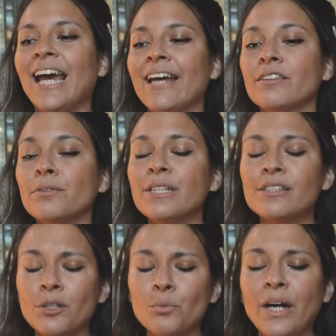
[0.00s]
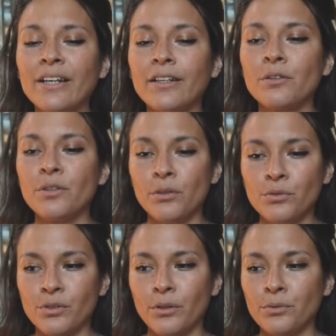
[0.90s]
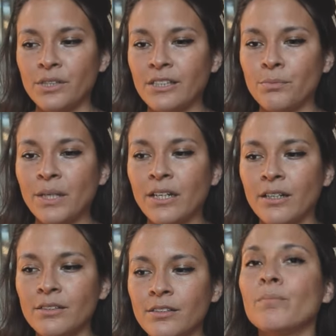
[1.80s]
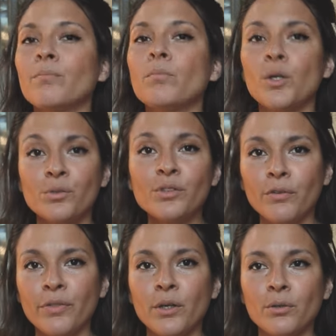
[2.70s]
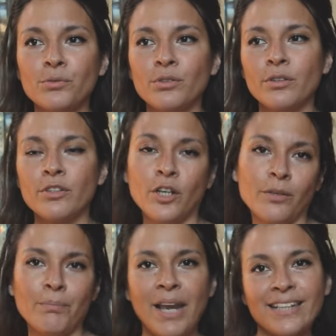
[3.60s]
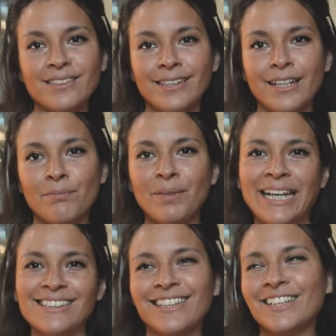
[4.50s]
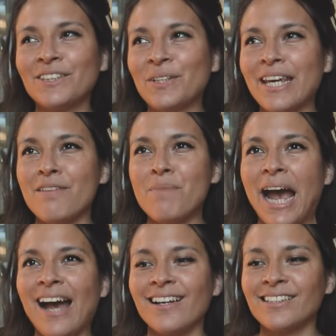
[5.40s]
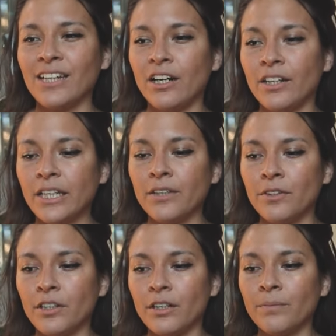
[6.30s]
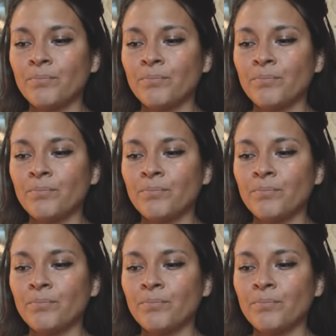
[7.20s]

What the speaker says: And the reason why I don't use those is because most of those non-plastic, plastic-looking bags are either